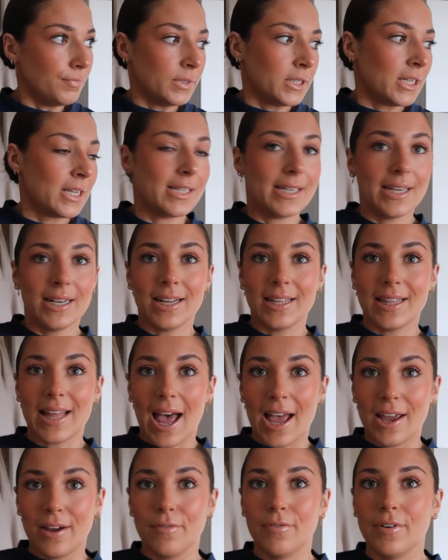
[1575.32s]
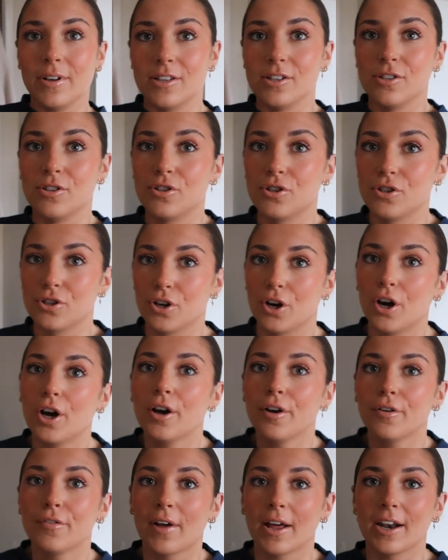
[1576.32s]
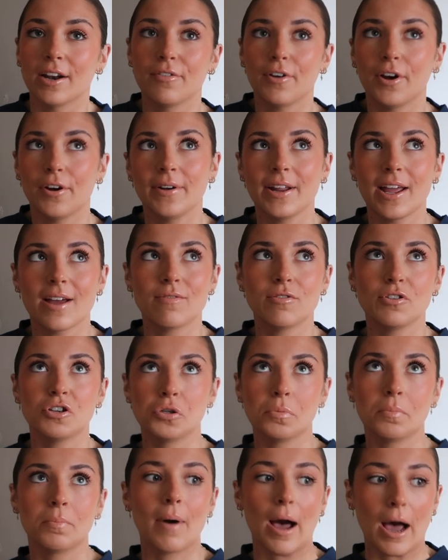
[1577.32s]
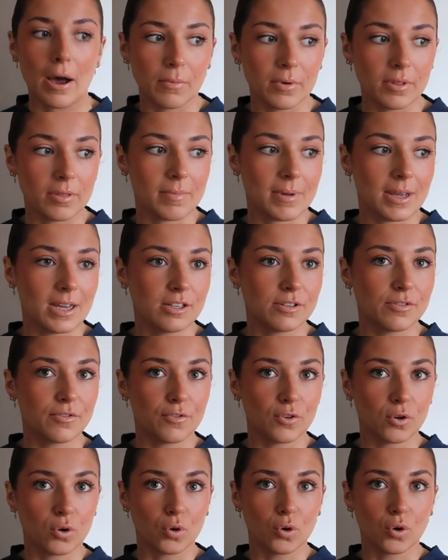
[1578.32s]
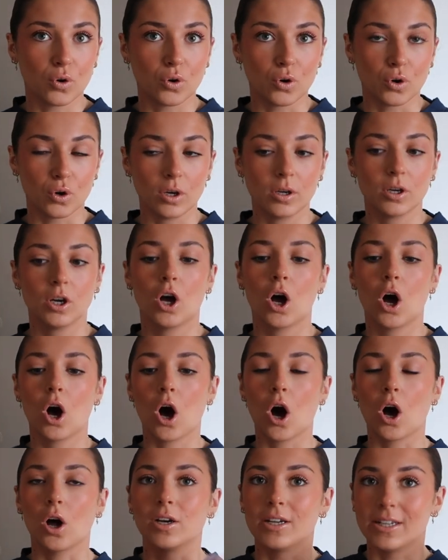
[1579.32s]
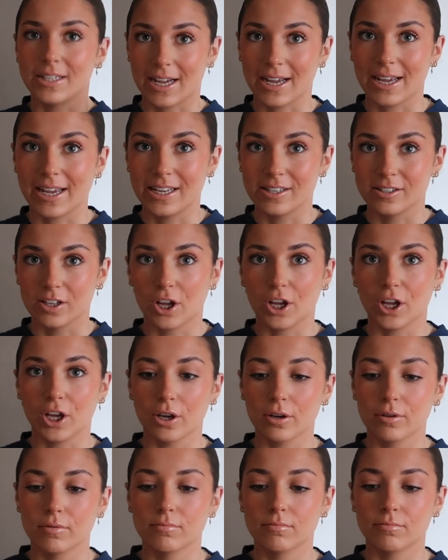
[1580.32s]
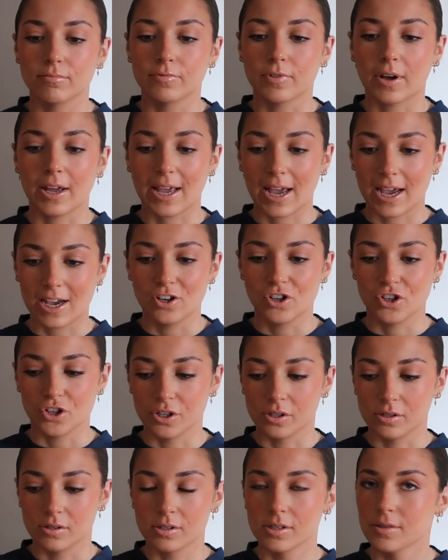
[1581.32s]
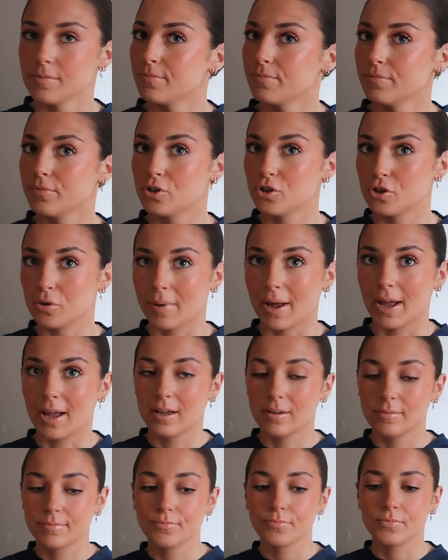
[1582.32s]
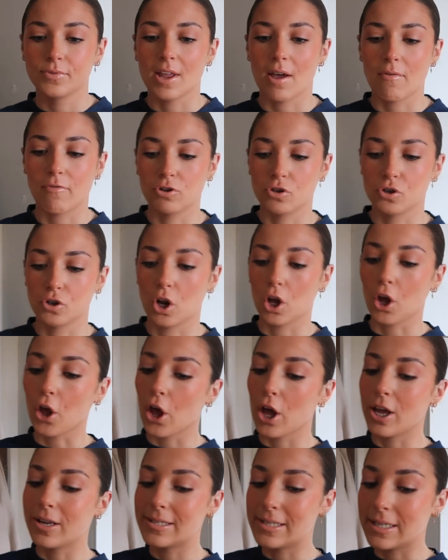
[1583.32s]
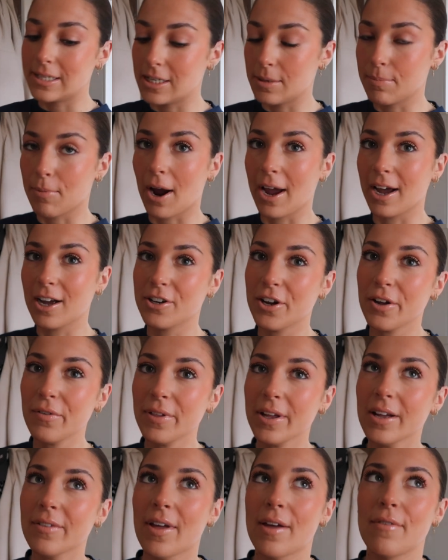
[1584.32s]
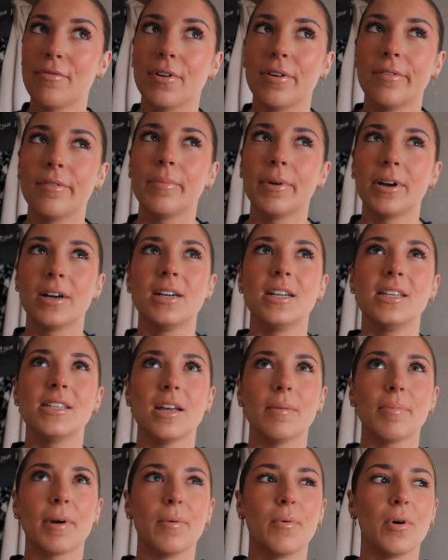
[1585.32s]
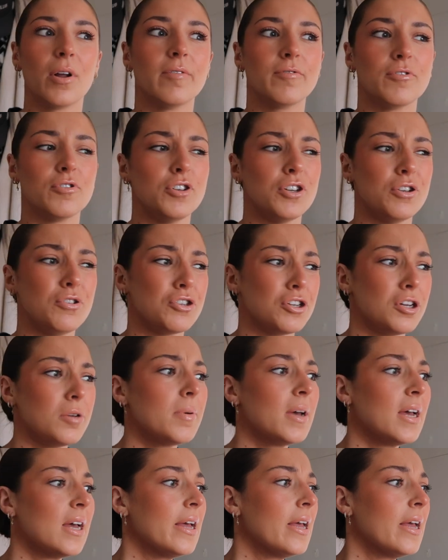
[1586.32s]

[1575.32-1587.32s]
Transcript: see like the outfits and stuff. And I've only ever done pack with me's for holidays, like vacations, summer. Never done like a city break. I don't think I've ever even been on a city break while I've done YouTube.